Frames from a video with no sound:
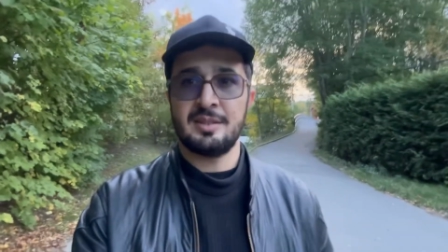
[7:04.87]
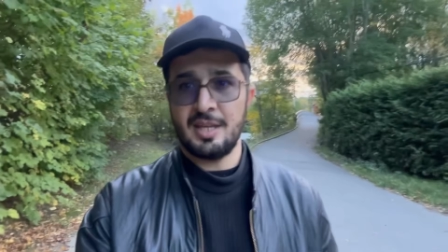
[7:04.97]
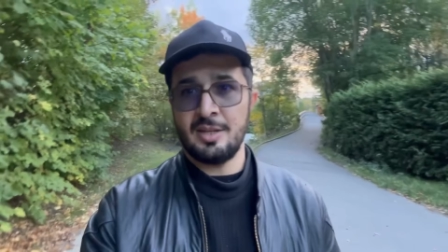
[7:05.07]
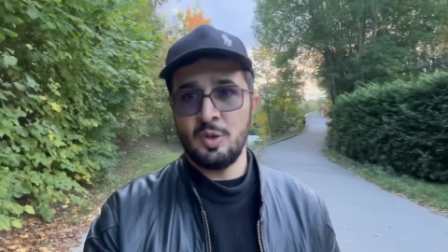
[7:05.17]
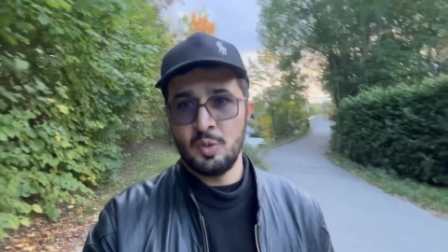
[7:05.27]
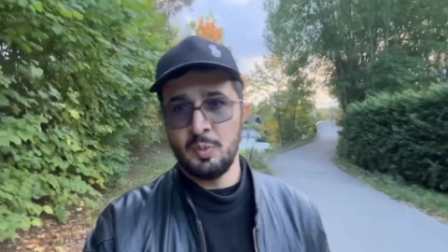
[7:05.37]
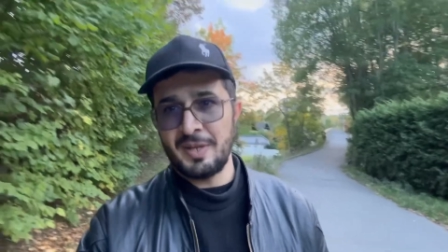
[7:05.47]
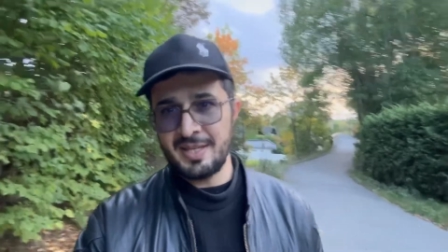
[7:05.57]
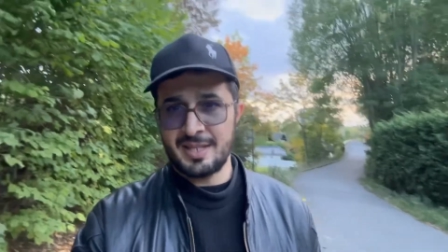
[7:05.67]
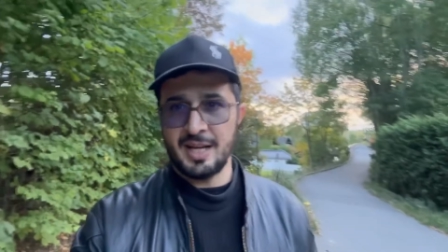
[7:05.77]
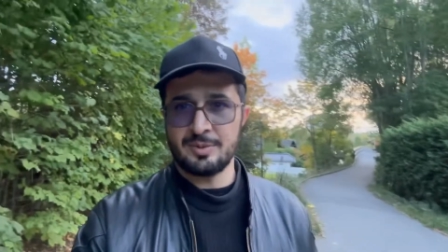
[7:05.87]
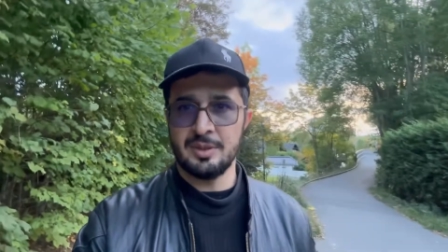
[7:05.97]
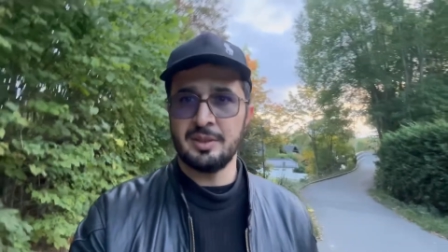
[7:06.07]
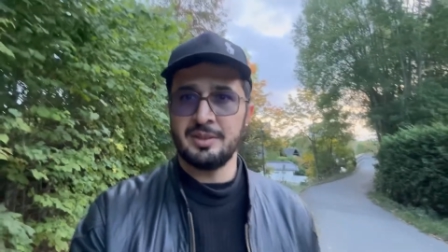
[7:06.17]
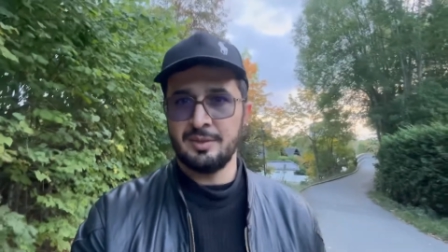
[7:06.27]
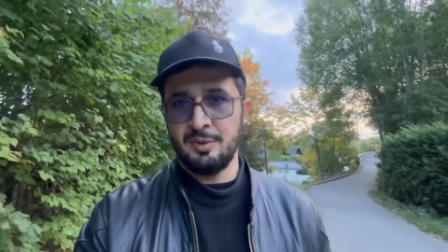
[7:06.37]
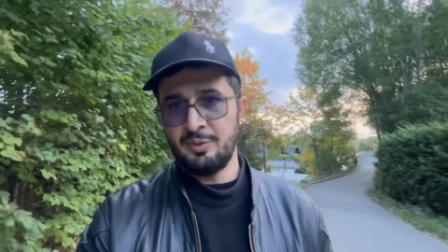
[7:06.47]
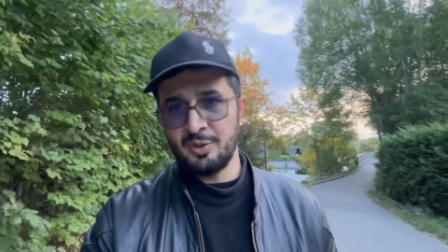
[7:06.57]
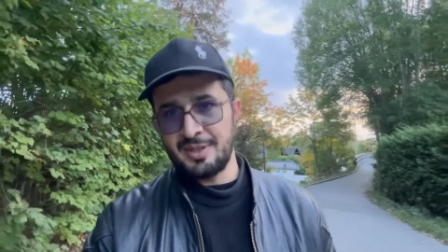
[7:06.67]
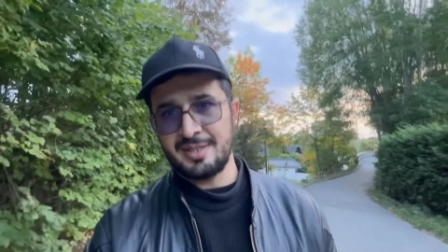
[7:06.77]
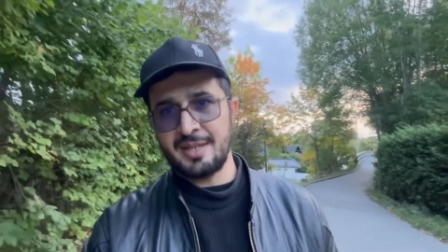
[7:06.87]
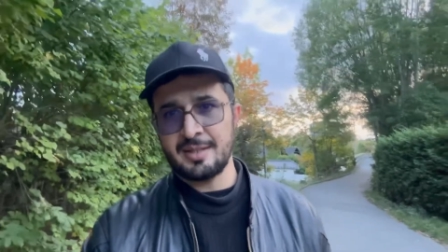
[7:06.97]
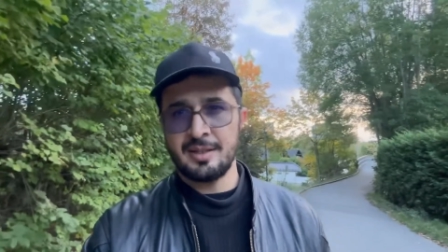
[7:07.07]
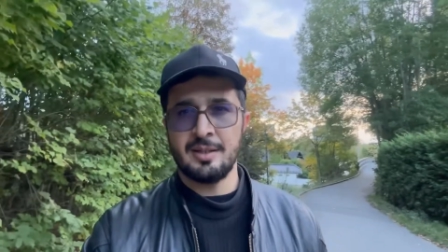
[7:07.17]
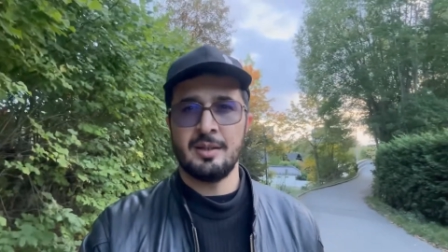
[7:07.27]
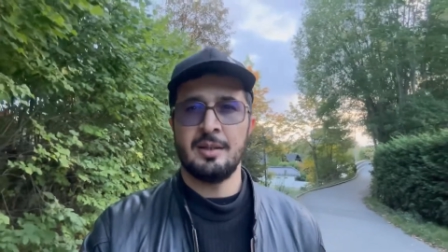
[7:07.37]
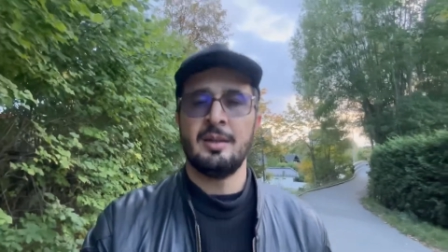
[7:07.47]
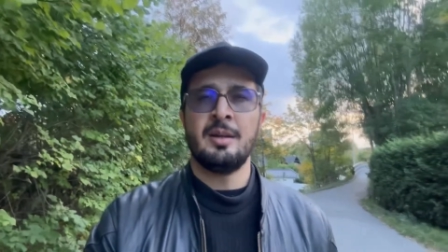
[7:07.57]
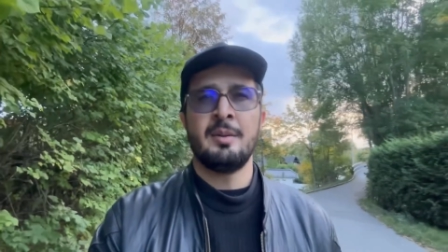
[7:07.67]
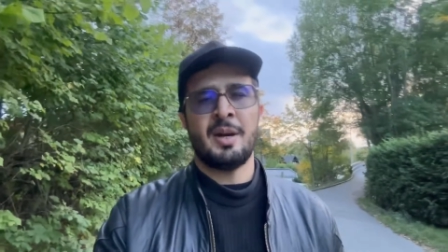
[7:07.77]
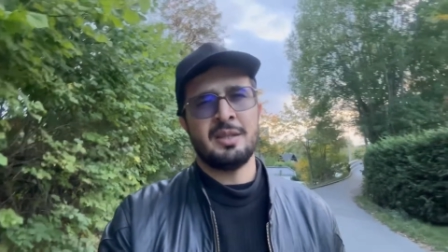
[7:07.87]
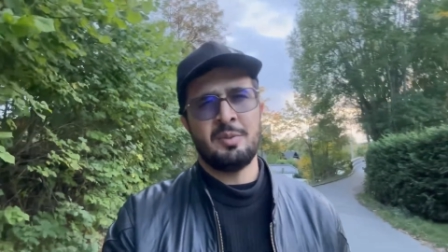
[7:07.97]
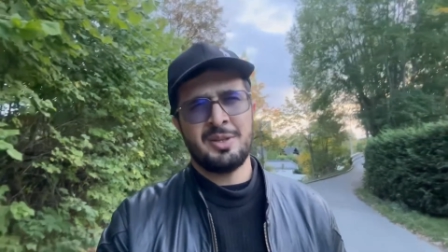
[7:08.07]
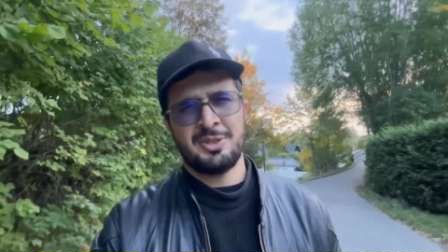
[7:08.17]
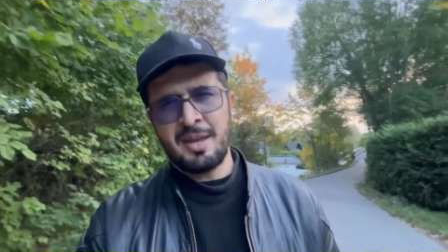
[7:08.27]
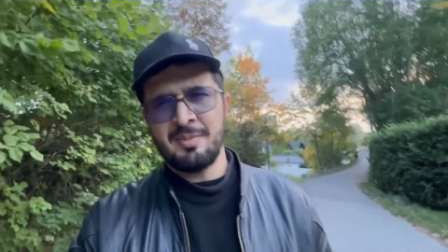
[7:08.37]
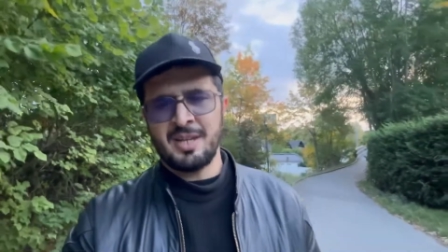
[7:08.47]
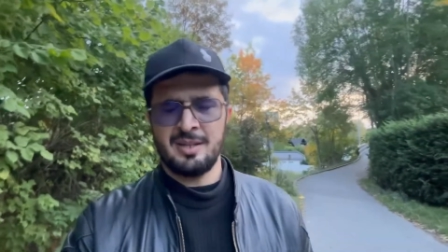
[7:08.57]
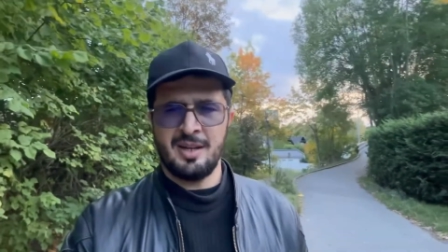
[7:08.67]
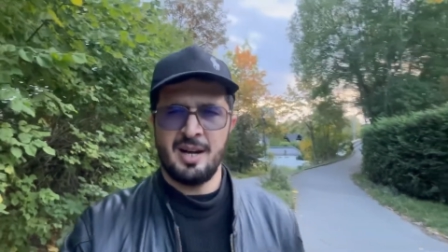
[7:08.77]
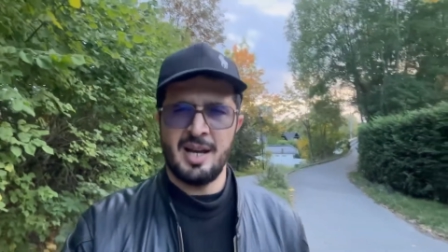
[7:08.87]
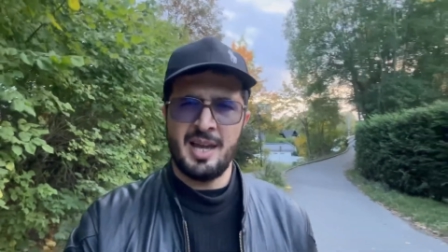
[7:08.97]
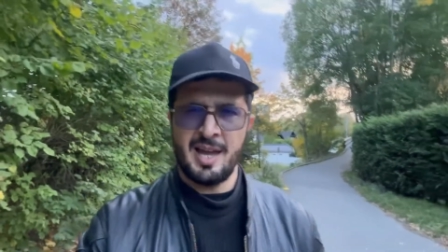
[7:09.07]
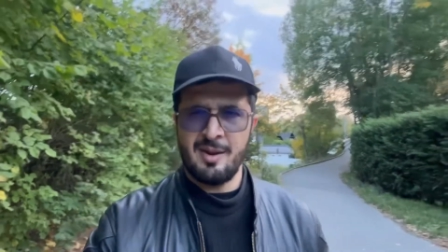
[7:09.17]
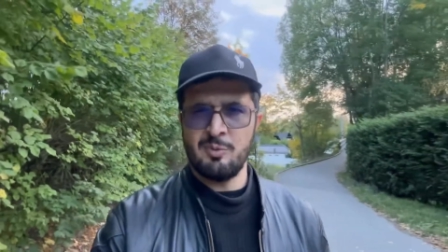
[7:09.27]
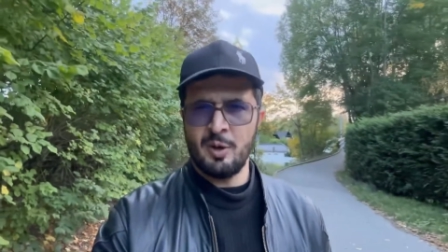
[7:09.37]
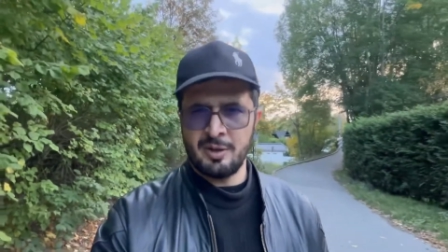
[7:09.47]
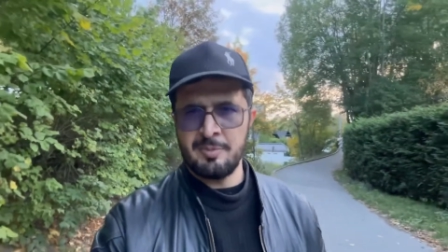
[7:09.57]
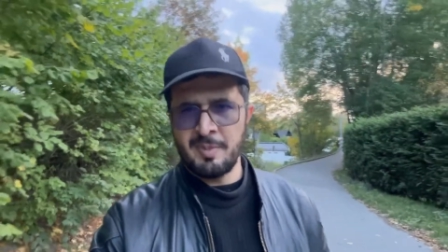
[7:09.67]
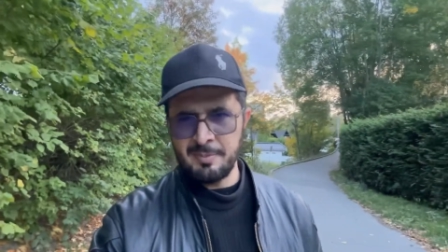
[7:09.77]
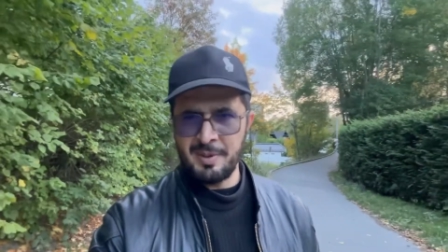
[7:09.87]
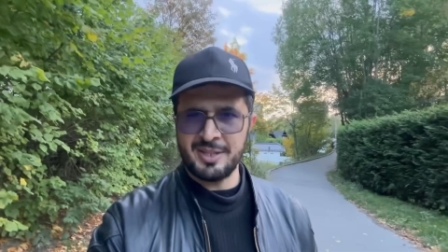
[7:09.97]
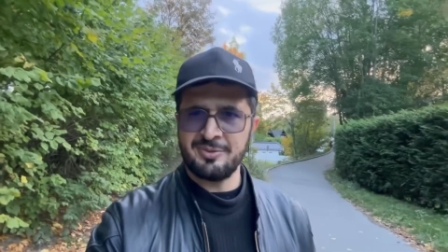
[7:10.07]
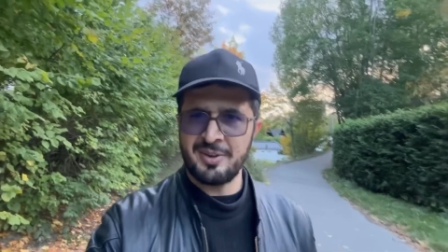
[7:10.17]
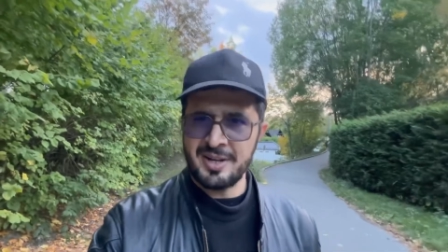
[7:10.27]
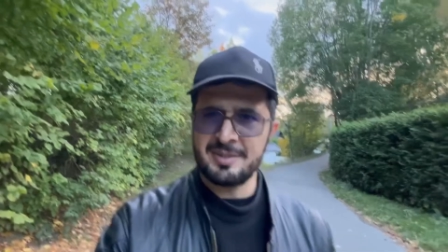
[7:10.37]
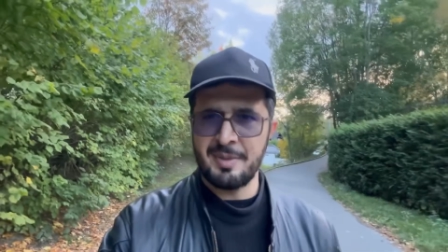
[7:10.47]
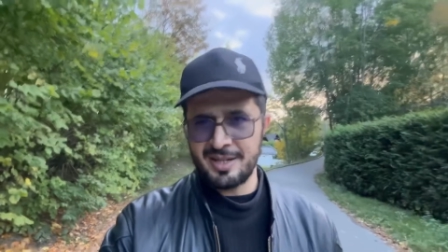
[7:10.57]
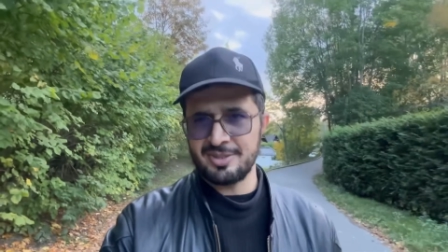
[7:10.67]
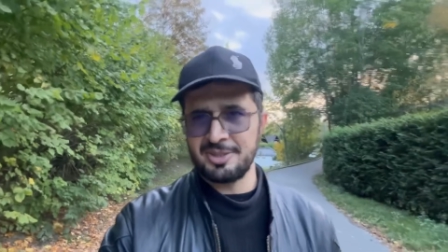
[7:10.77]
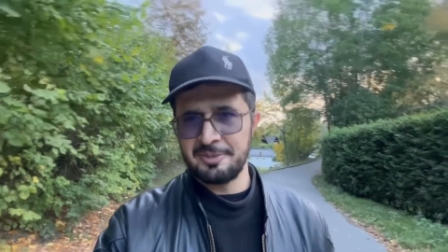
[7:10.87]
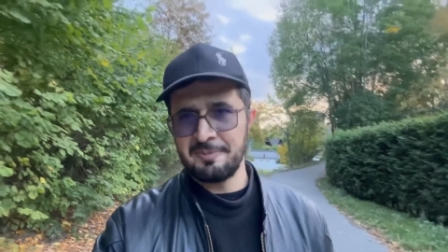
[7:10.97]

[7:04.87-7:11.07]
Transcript: Can you please schedule interview for this date? By the way, same date, I have one of my best friend's marriage.